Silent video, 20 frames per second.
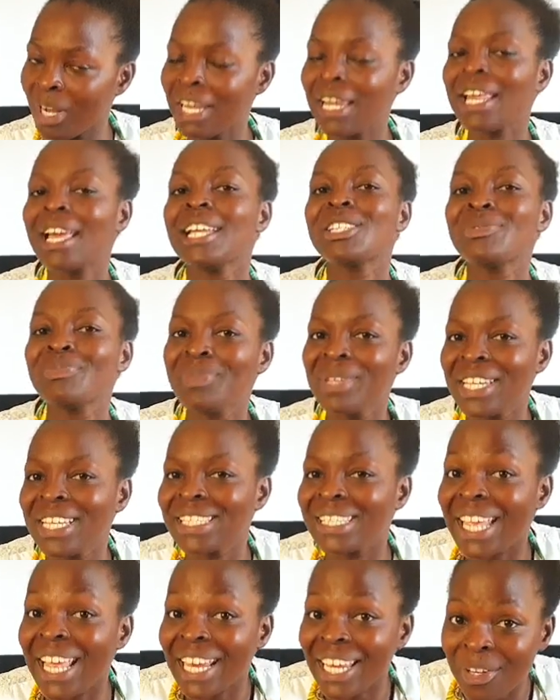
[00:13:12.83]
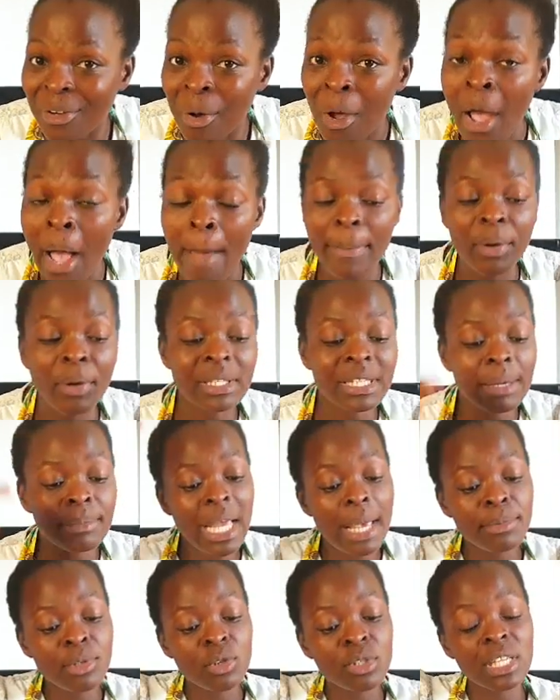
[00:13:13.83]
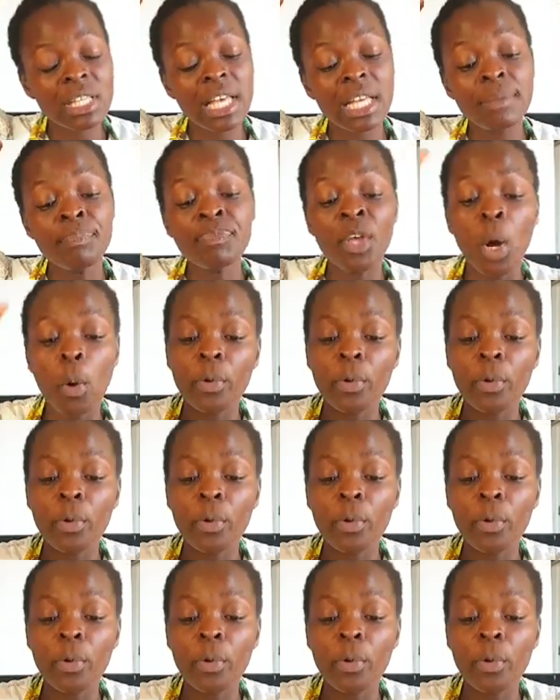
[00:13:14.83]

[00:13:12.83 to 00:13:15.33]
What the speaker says: let me tell you, because sometimes you see that